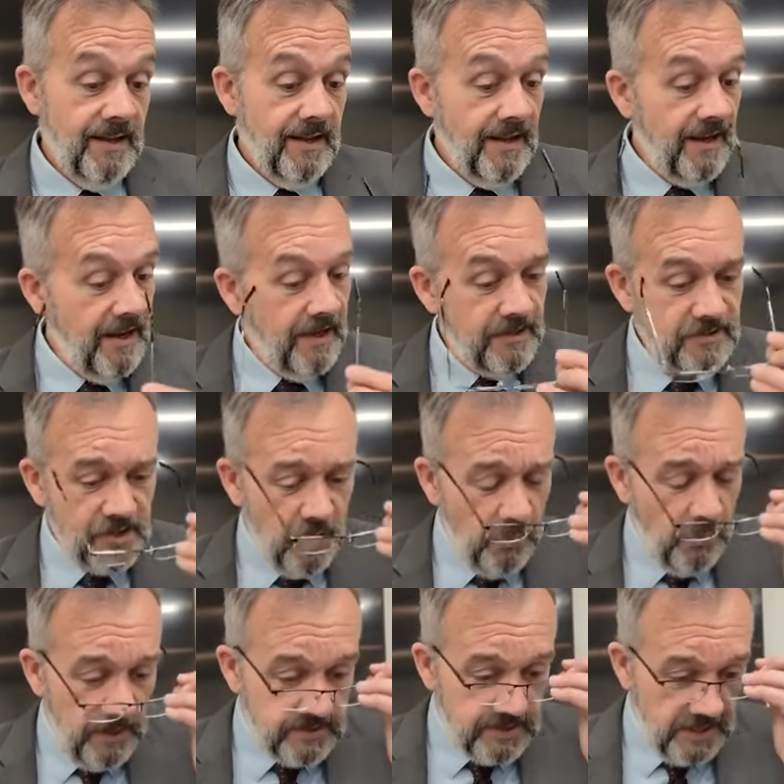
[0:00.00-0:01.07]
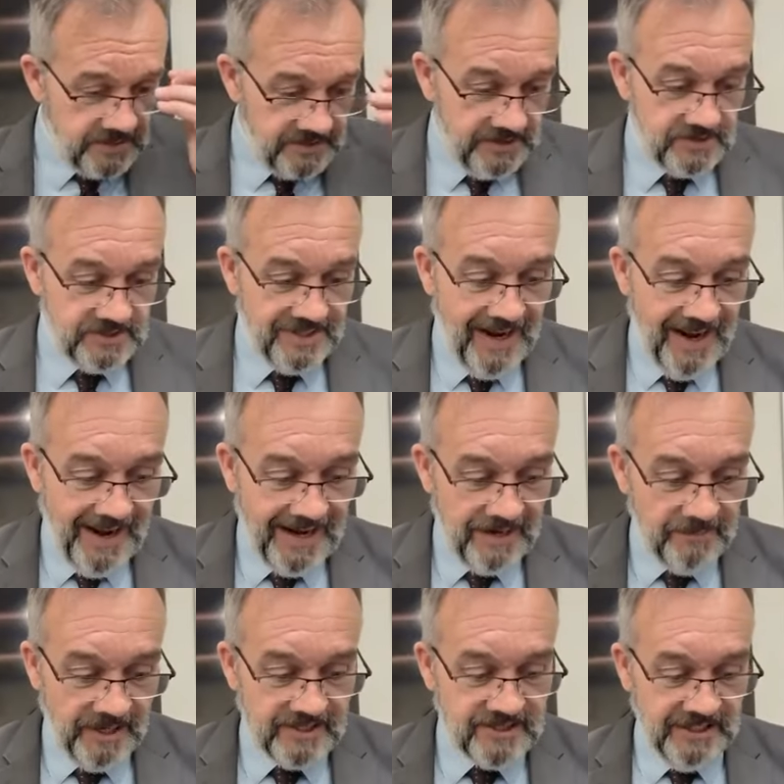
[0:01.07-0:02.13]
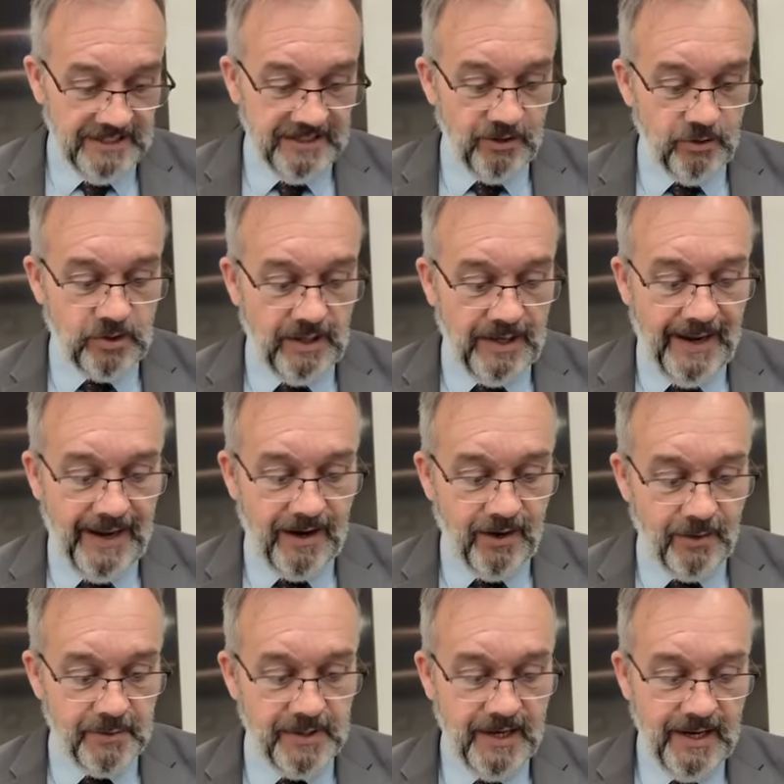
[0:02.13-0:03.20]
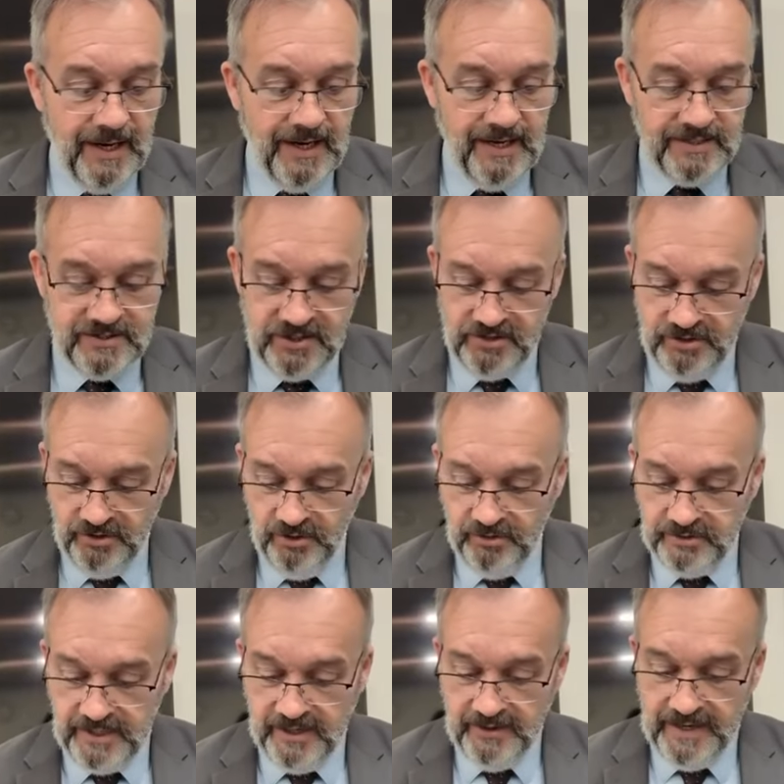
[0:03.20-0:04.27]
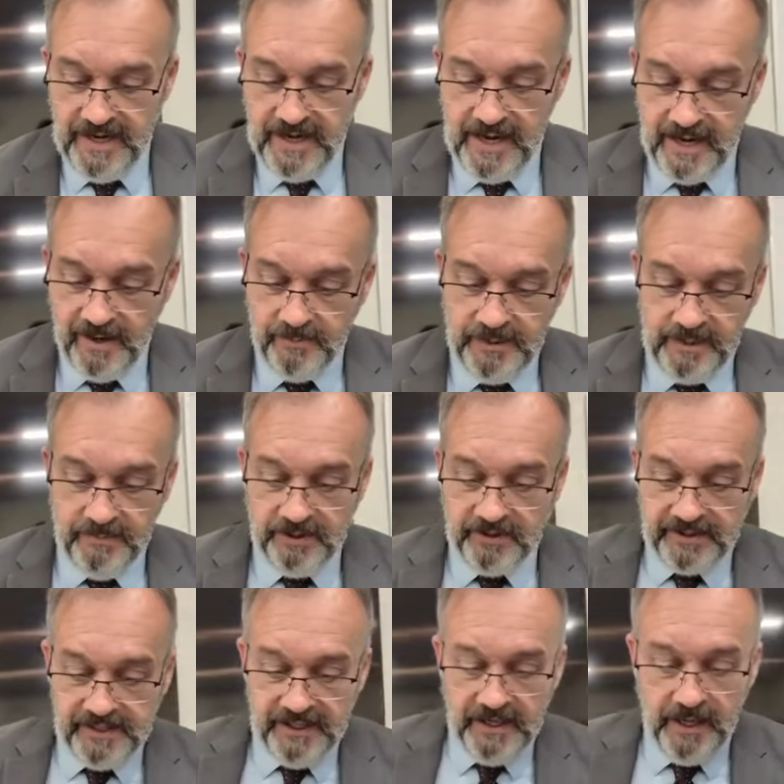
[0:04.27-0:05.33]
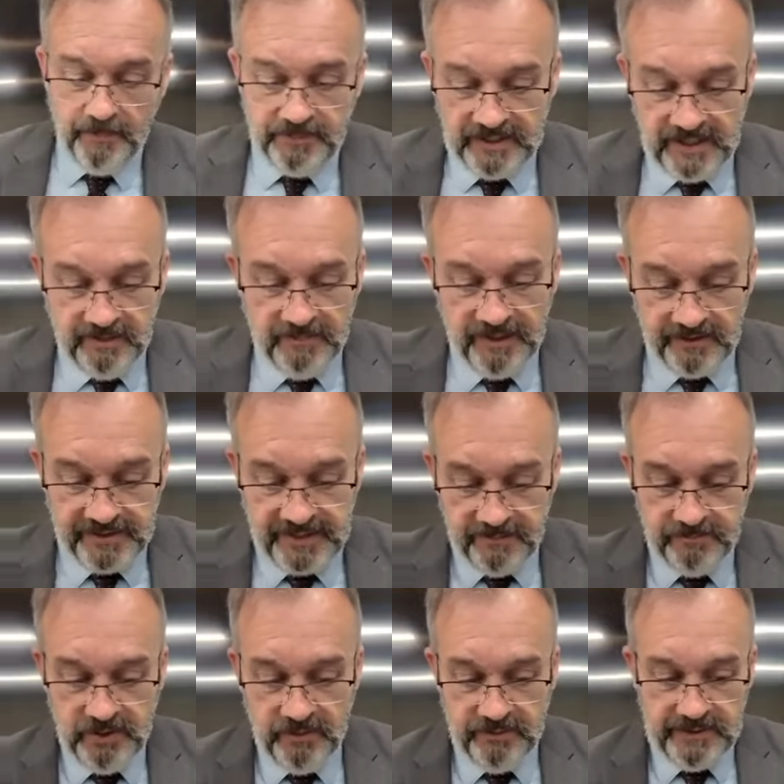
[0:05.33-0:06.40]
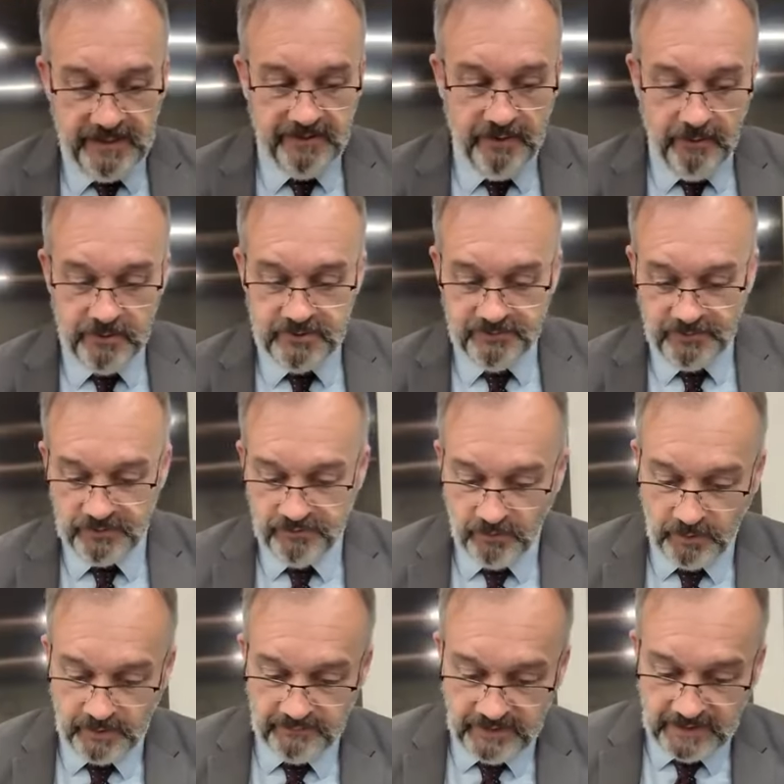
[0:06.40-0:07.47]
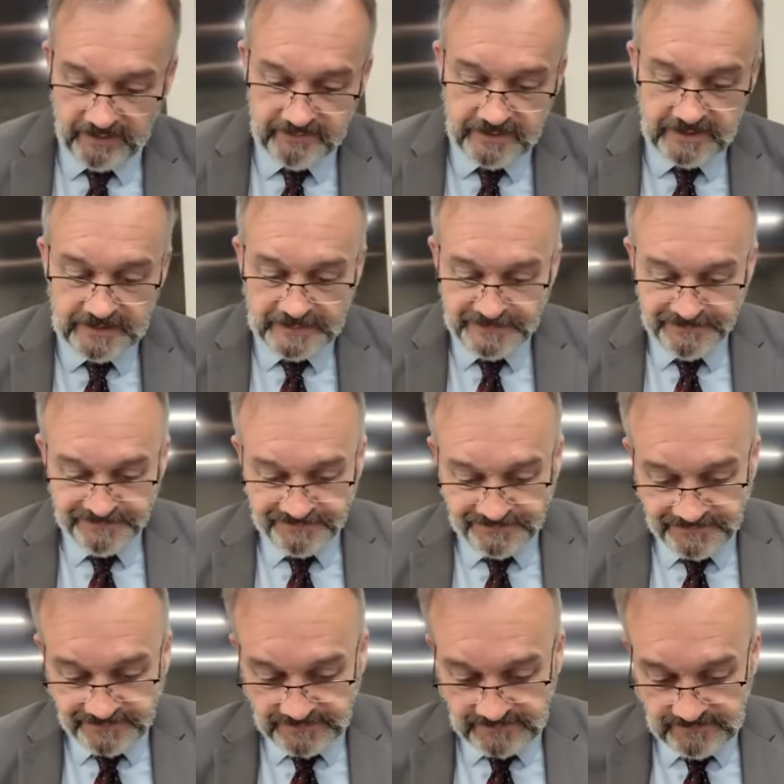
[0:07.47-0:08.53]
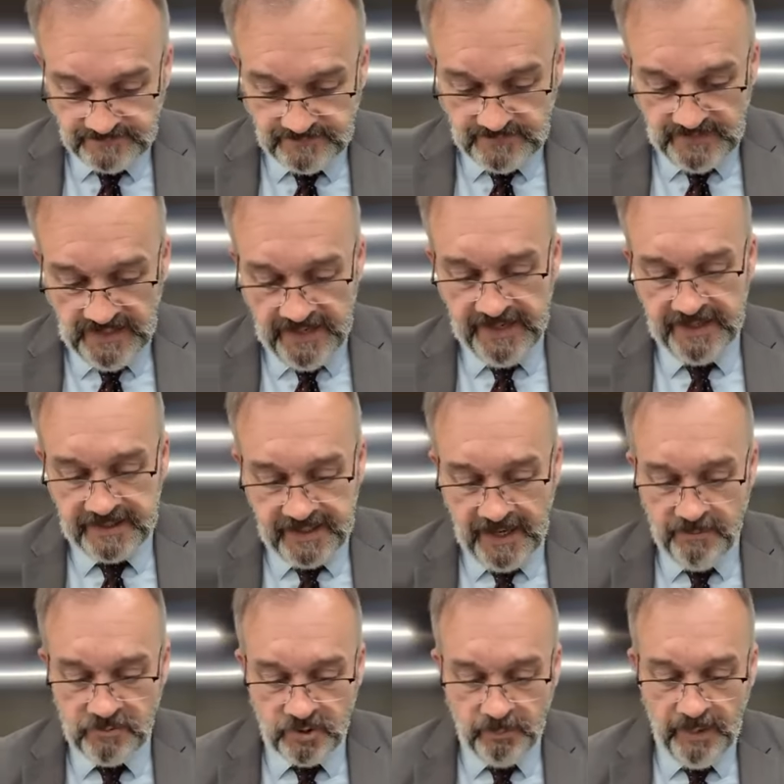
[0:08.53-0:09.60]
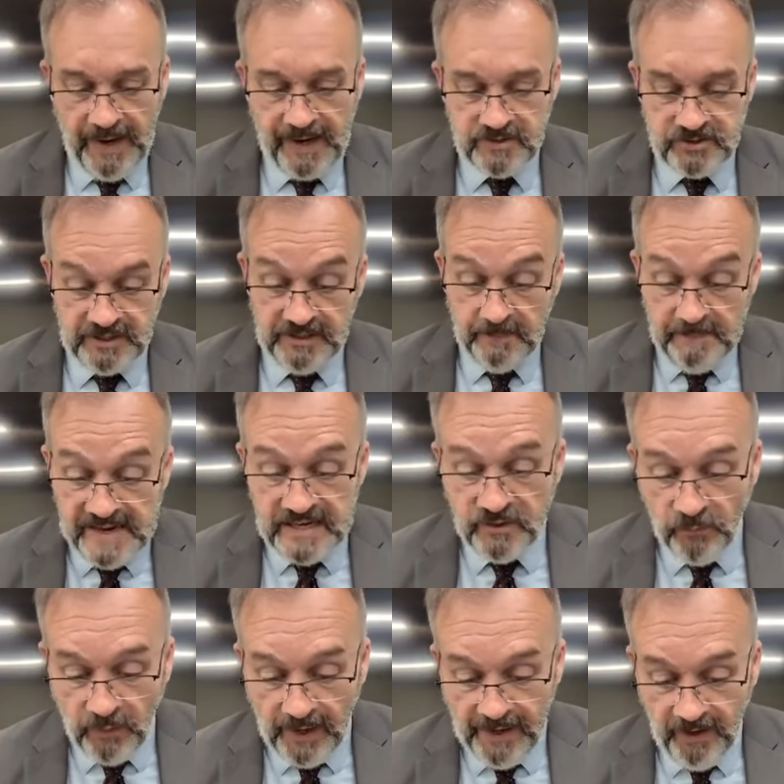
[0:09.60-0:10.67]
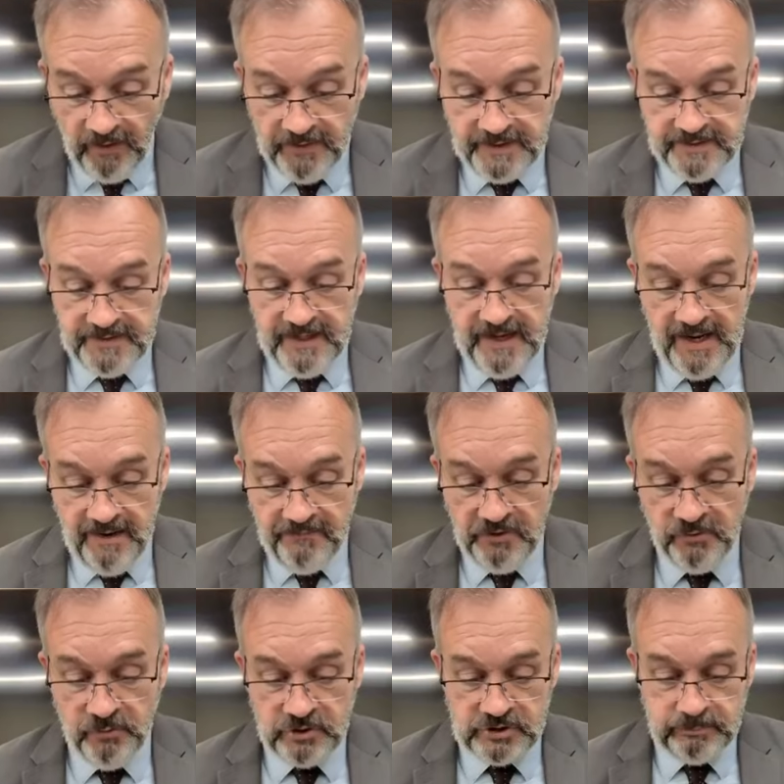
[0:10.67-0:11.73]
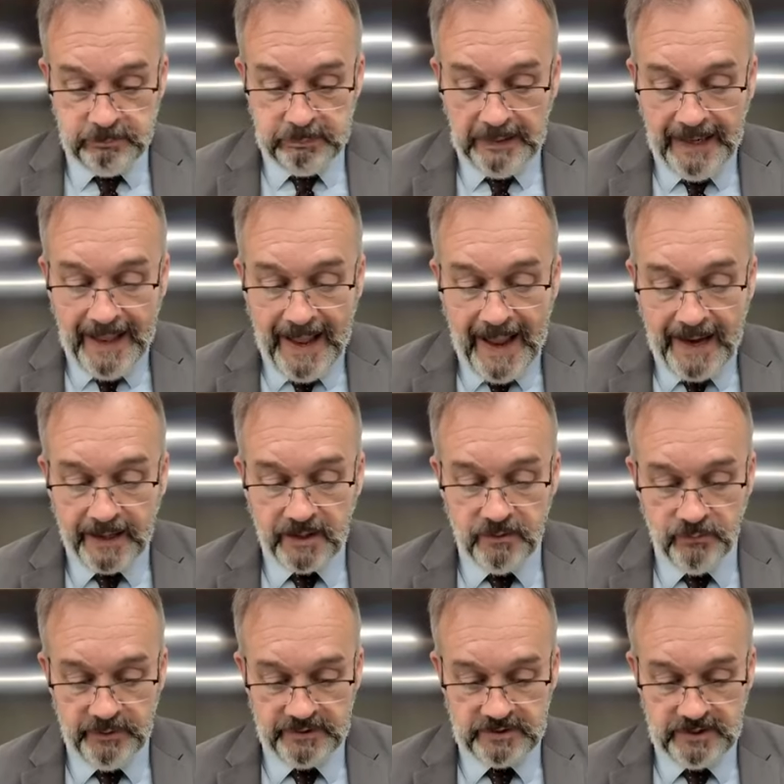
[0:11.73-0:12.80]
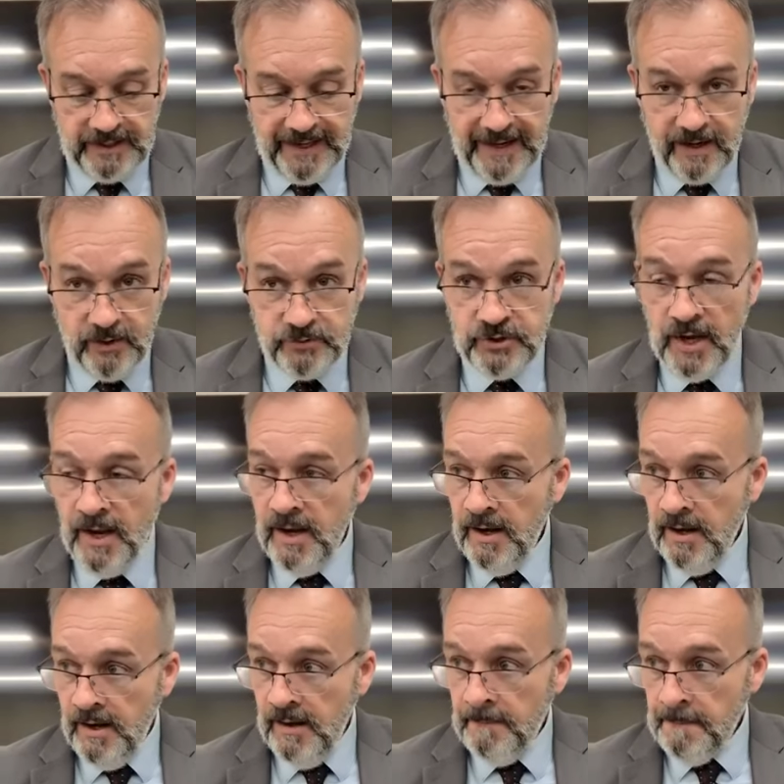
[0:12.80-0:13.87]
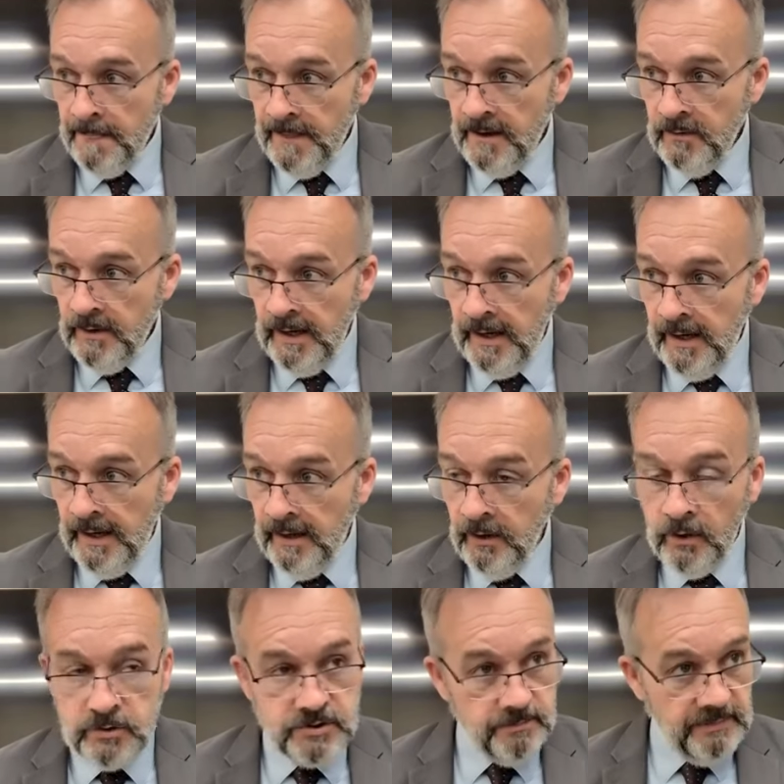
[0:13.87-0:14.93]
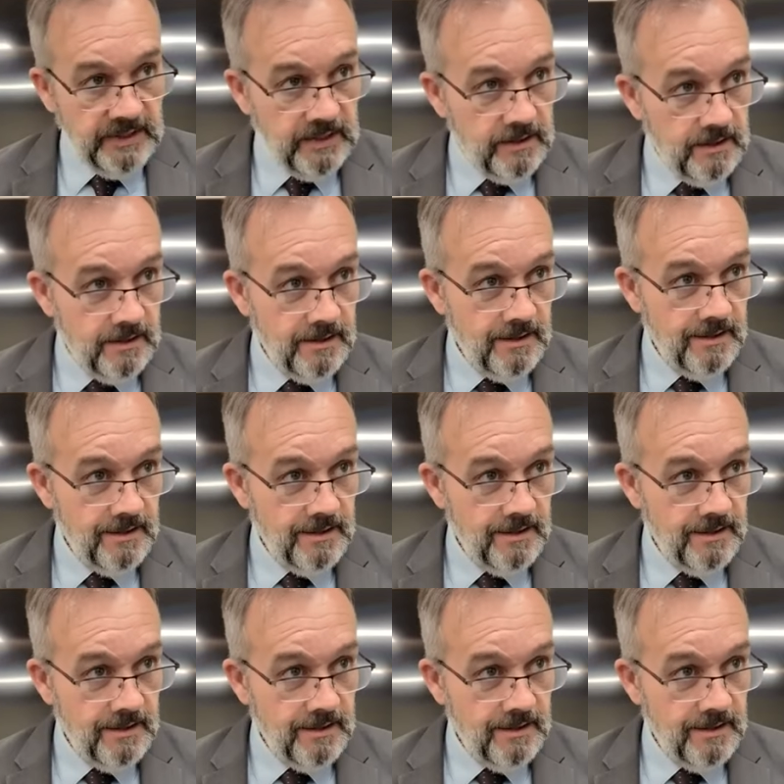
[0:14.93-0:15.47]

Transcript: And, so he says, It's time. I see a little cloud. He says, You go tell Ahab he better get up and he better get moving. Now, notice verse 45. And it came to pass in the meanwhile that the heaven was black with clouds. Uh, how long has it been?